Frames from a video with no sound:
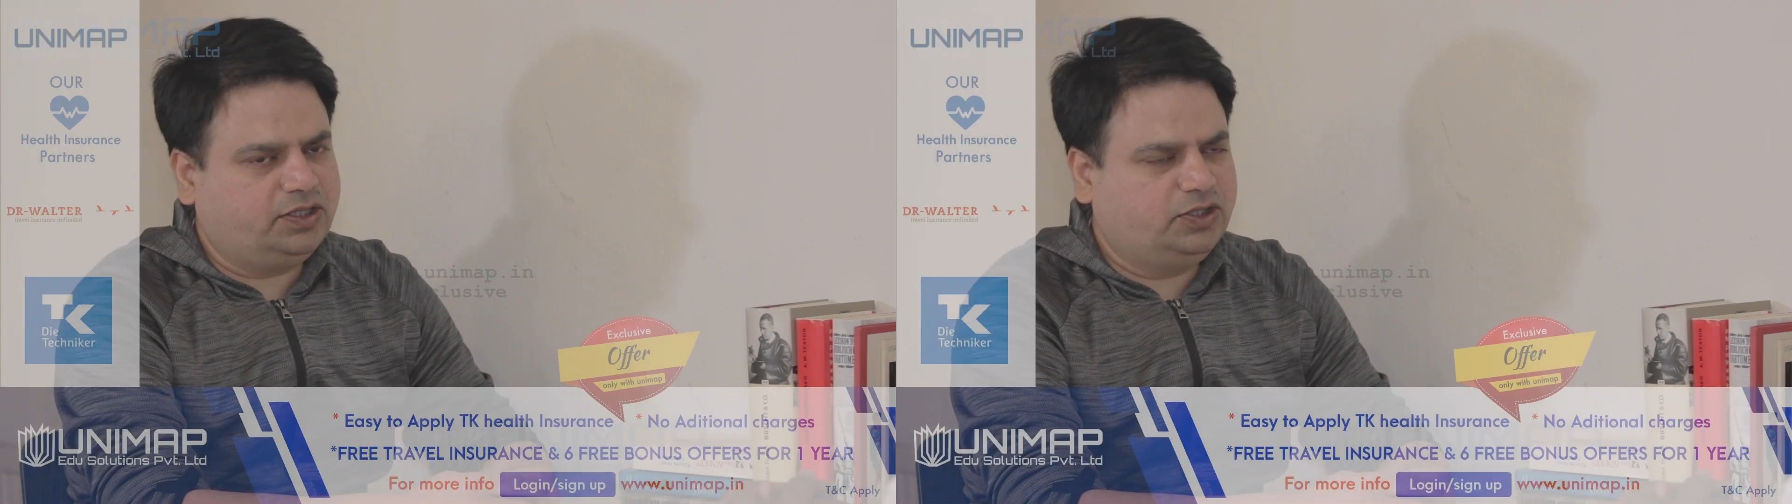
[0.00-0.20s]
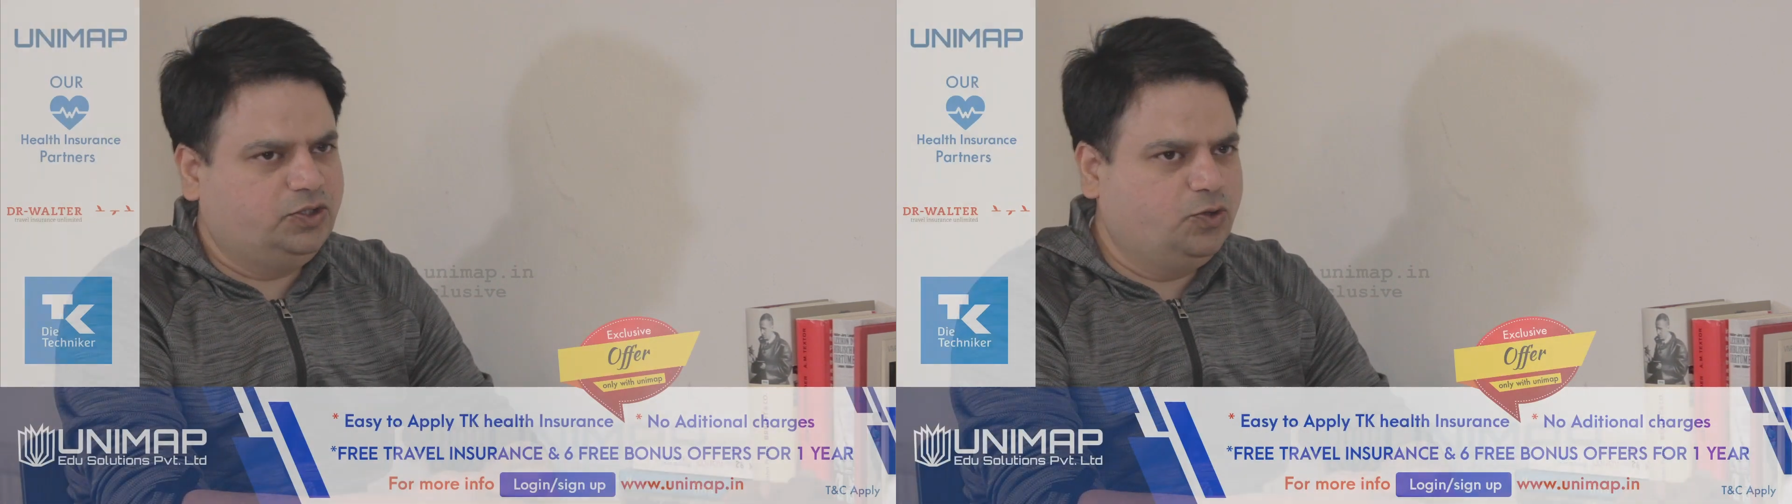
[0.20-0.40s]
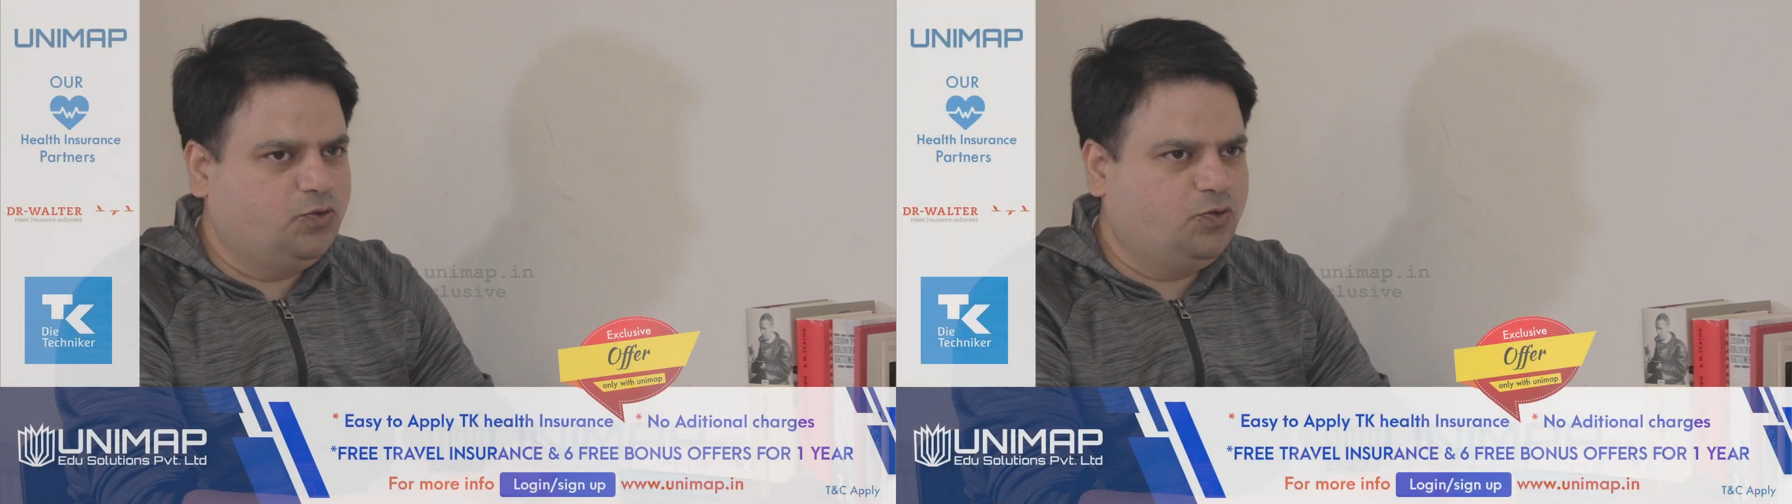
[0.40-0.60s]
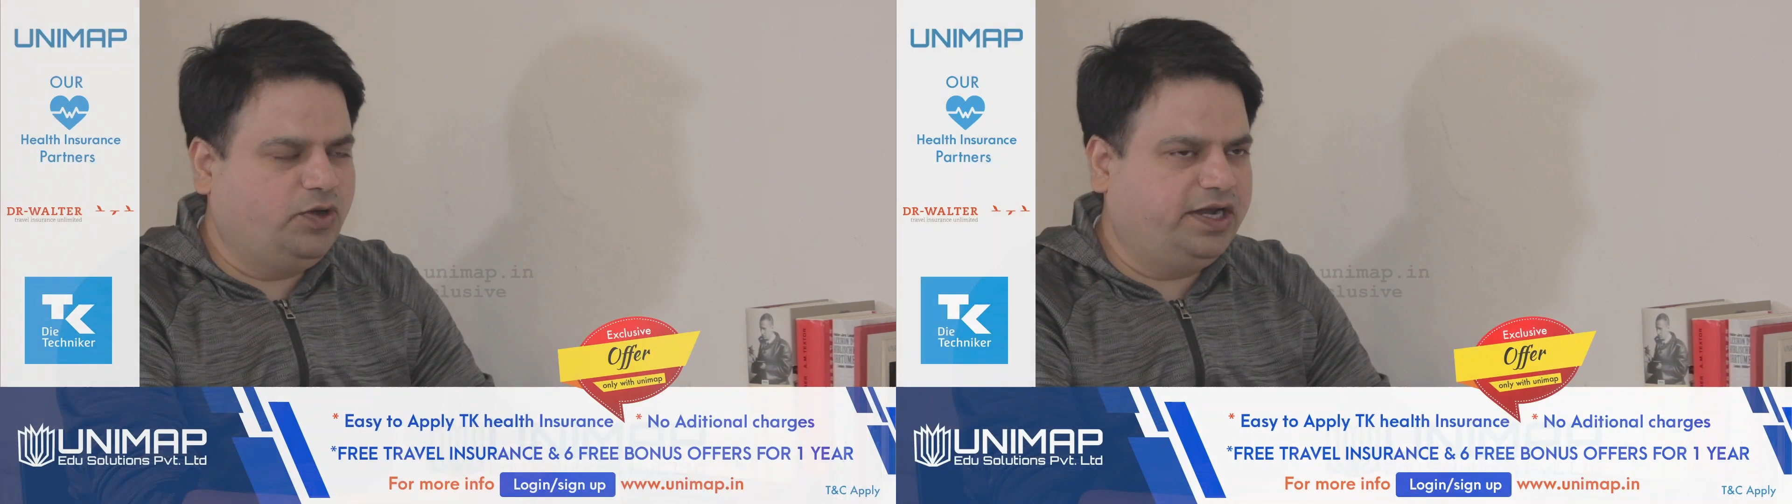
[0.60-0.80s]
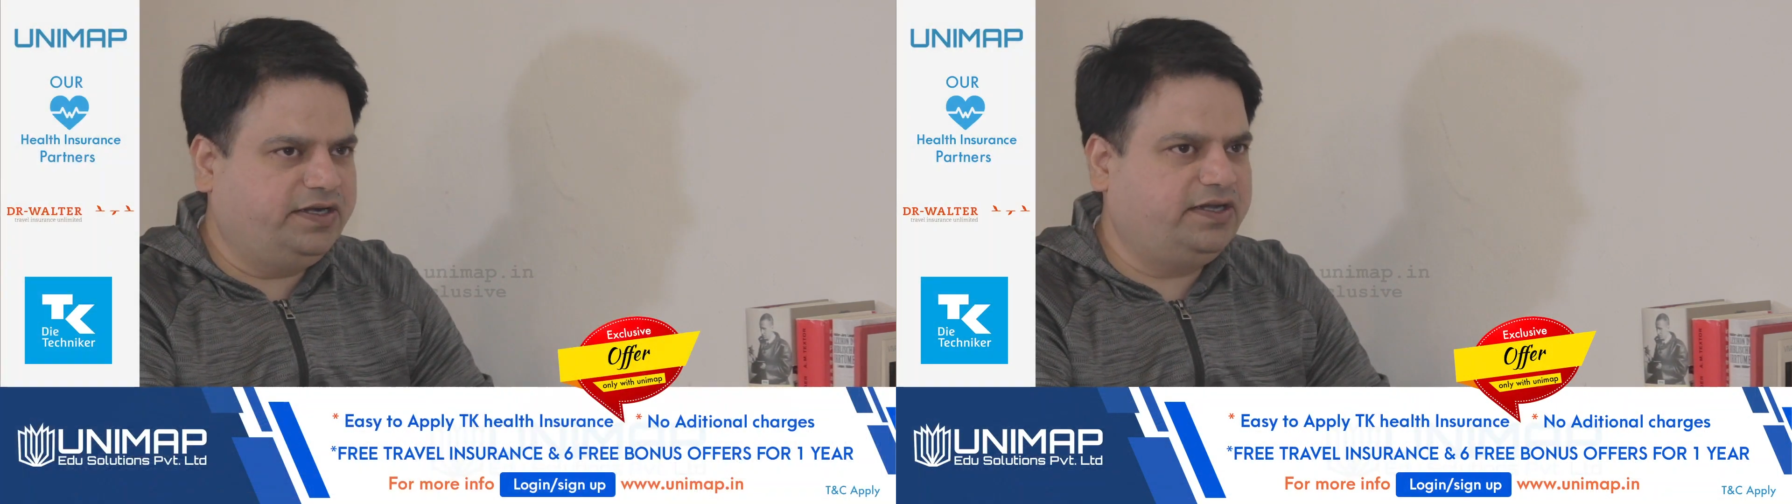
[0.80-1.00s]
you
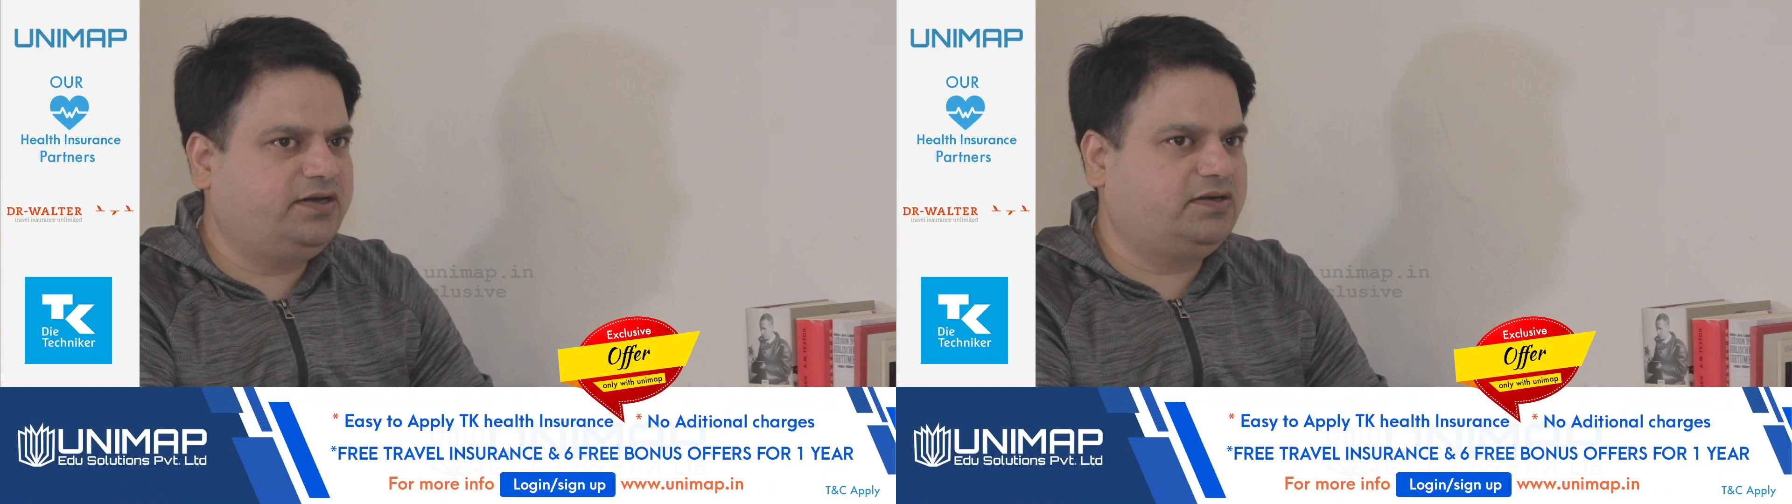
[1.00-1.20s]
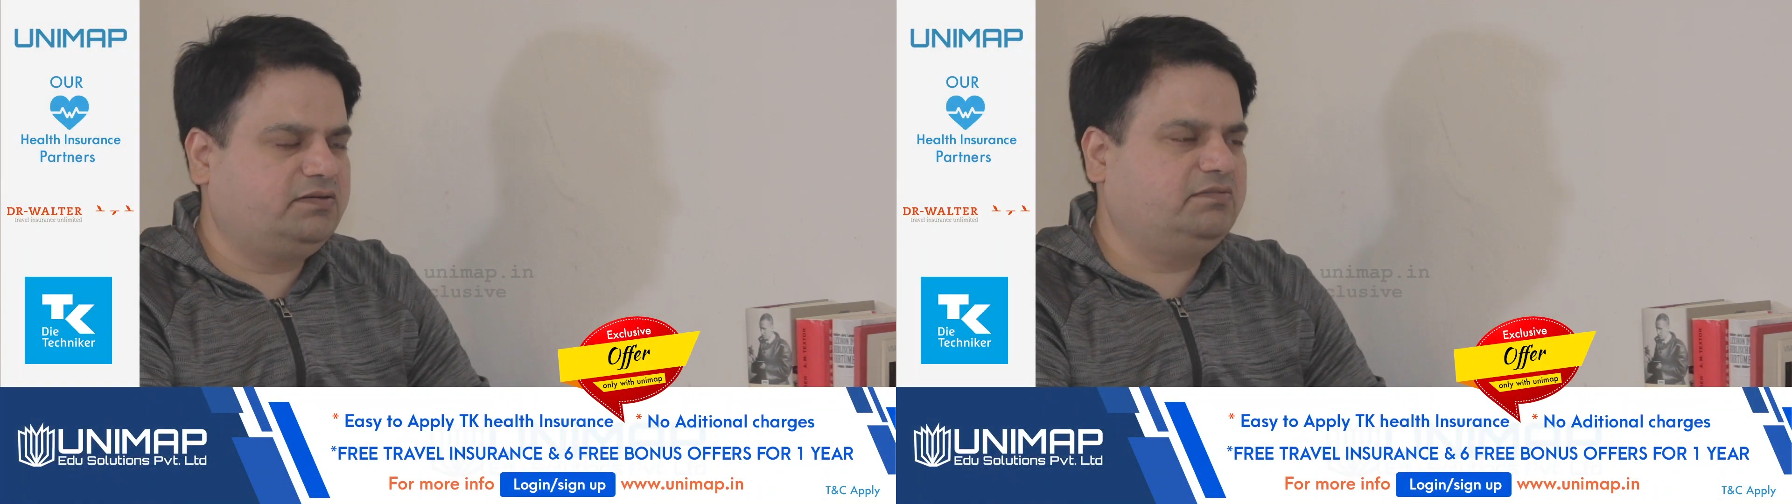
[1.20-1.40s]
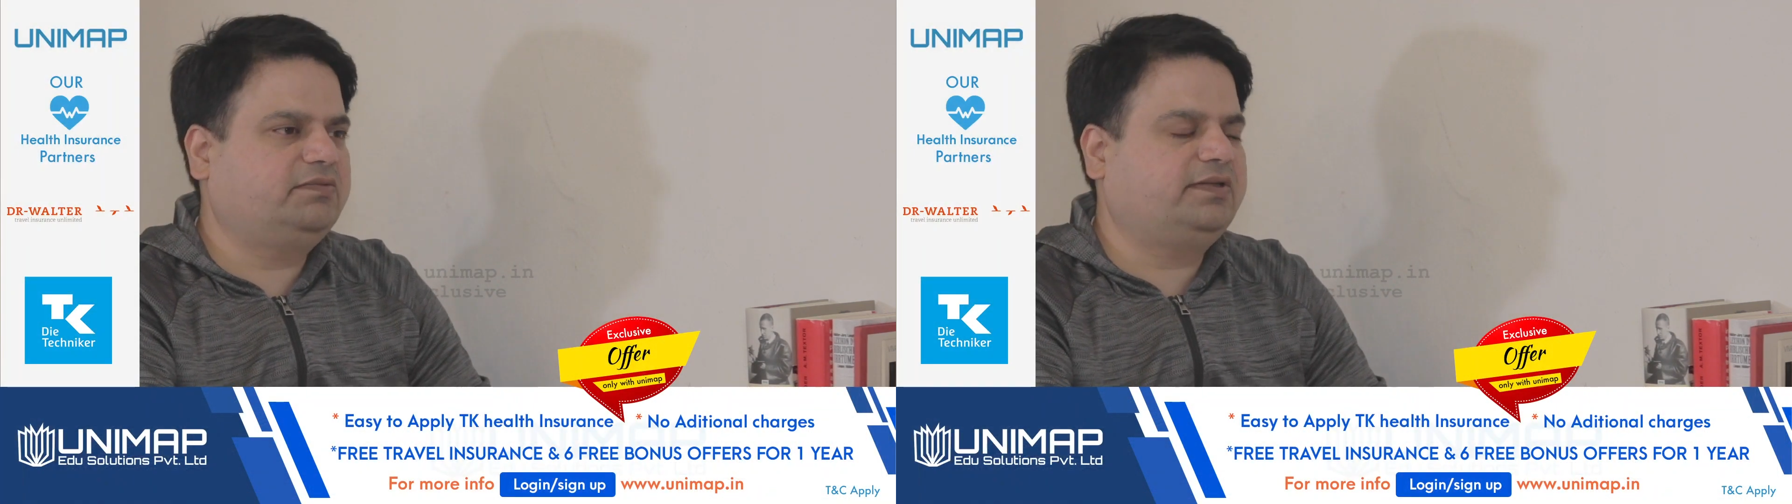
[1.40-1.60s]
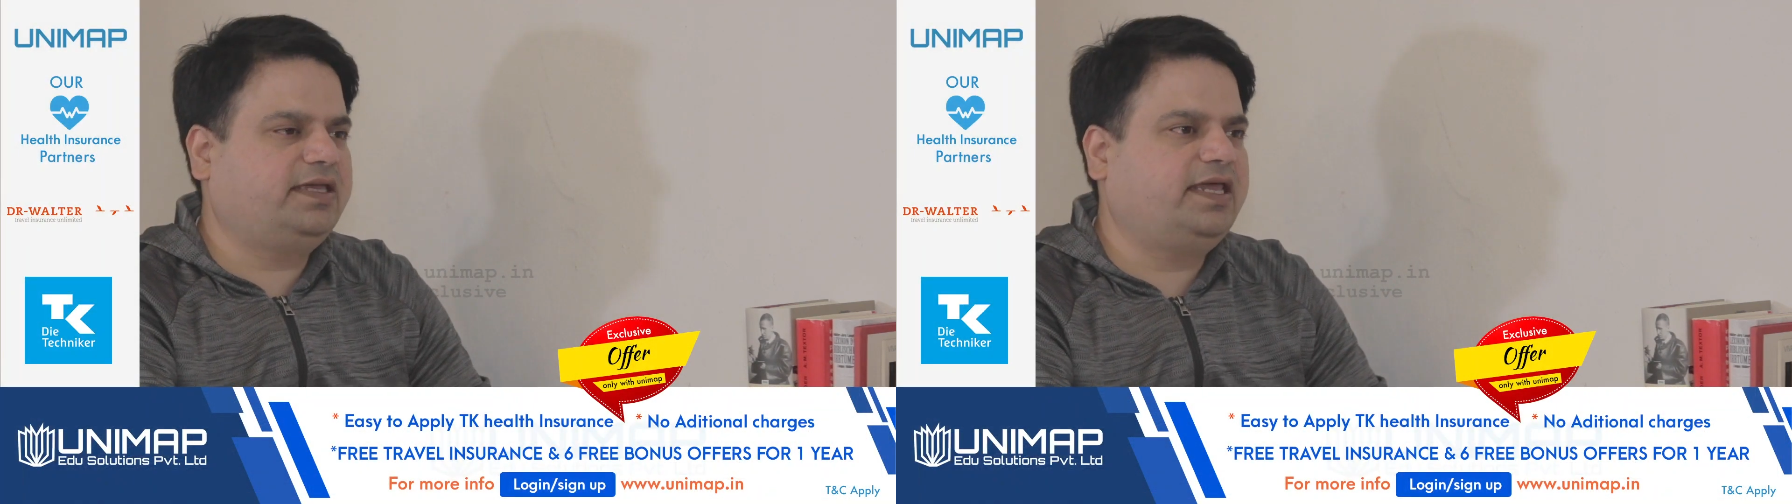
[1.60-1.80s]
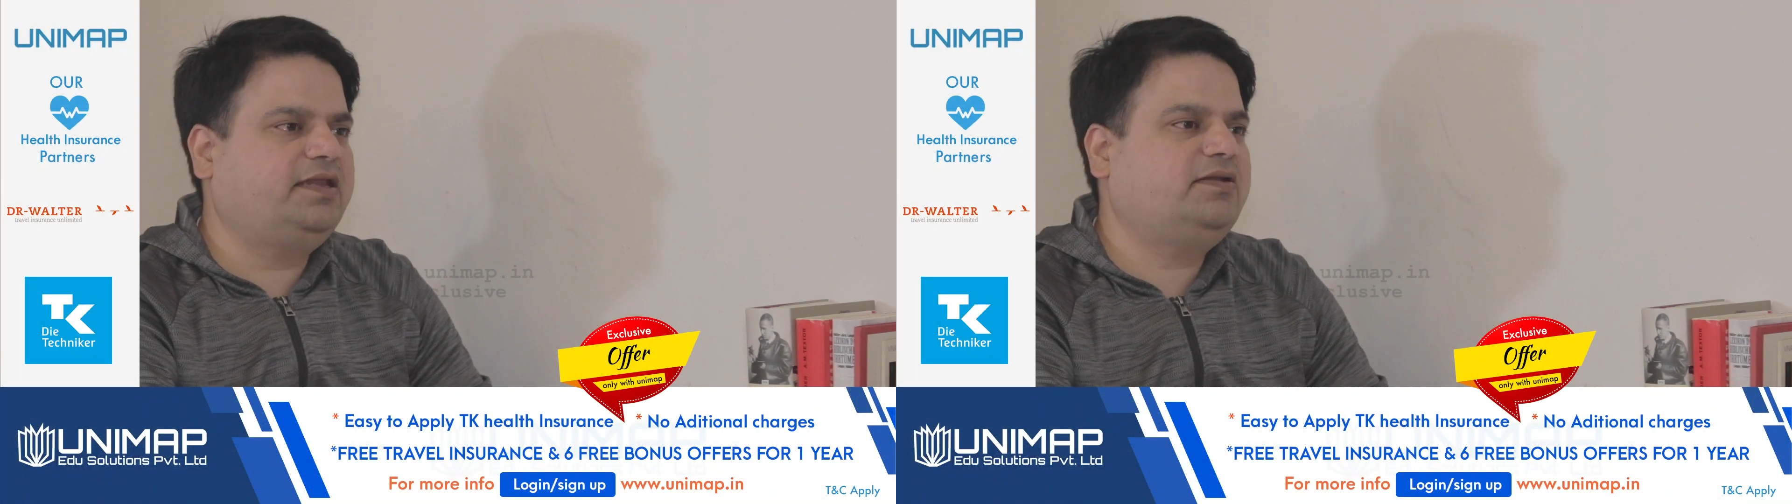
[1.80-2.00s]
later
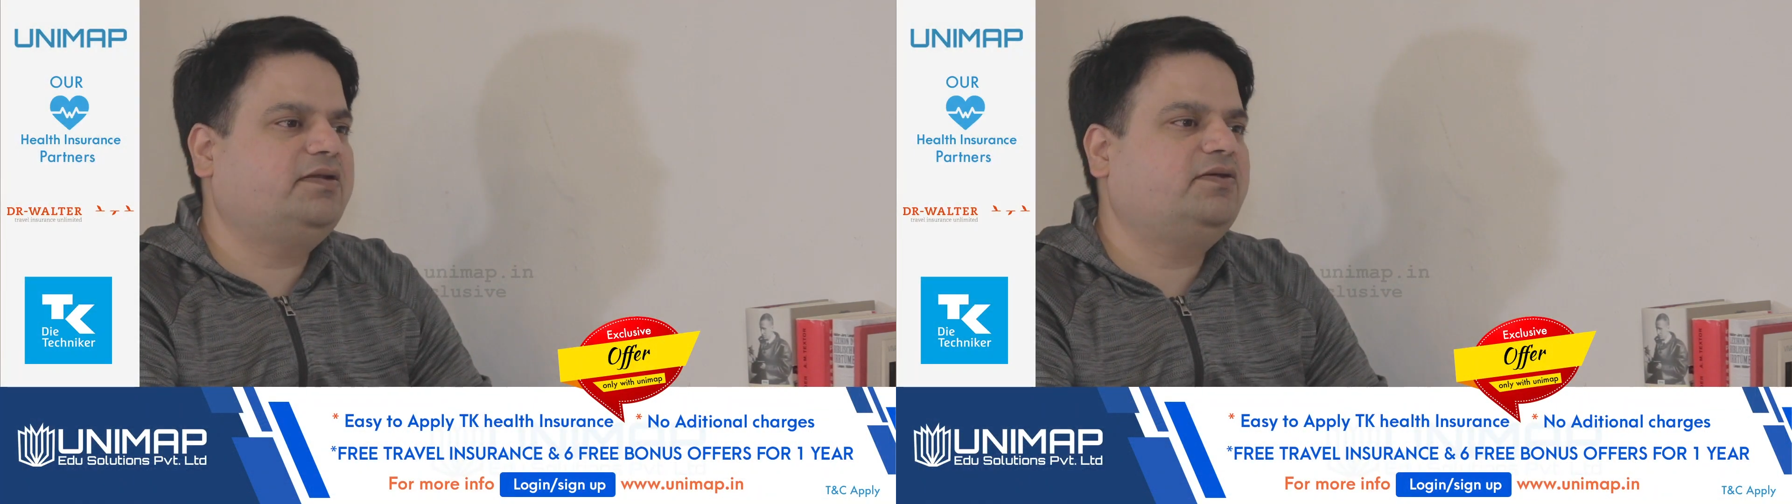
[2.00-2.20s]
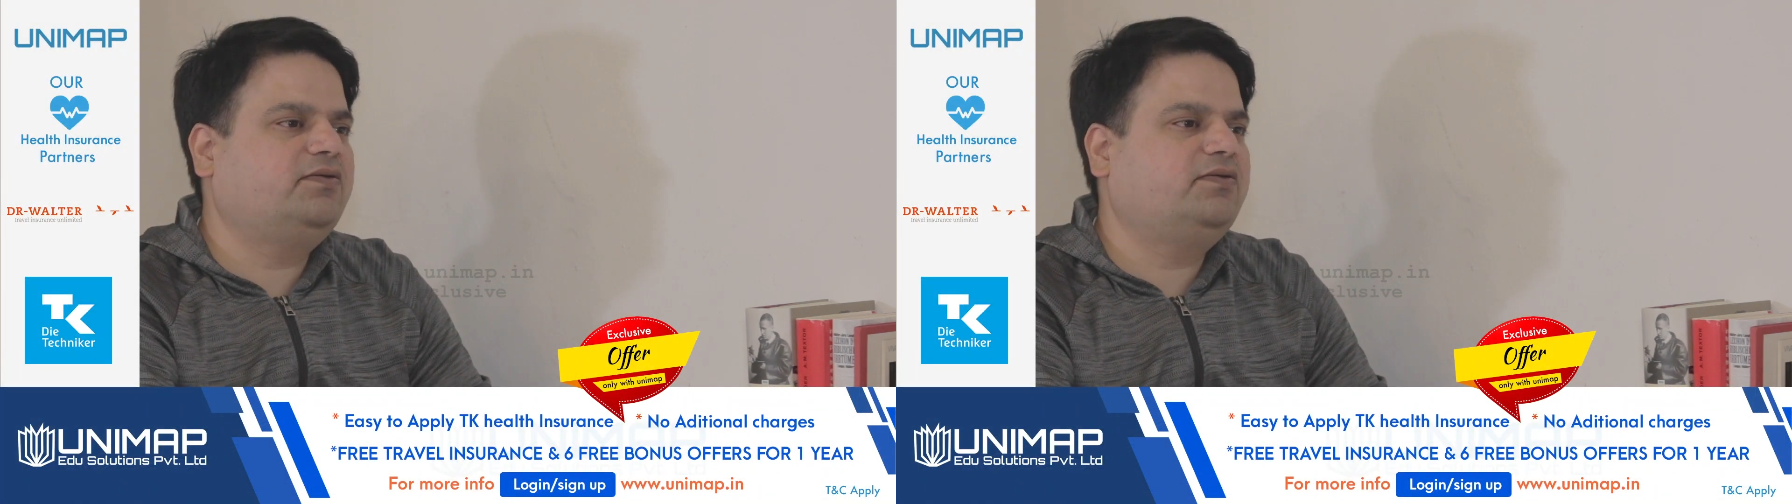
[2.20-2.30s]
can